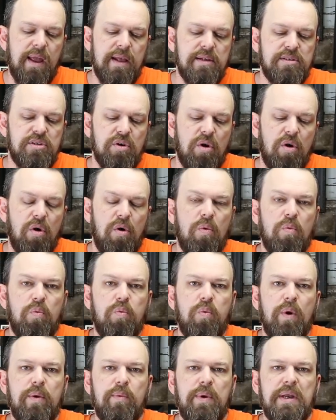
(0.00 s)
So
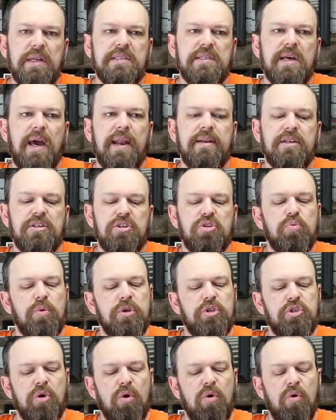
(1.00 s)
when we decided to
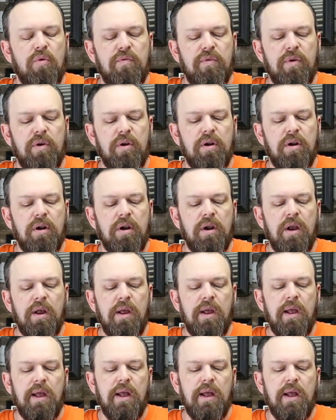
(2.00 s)
switch over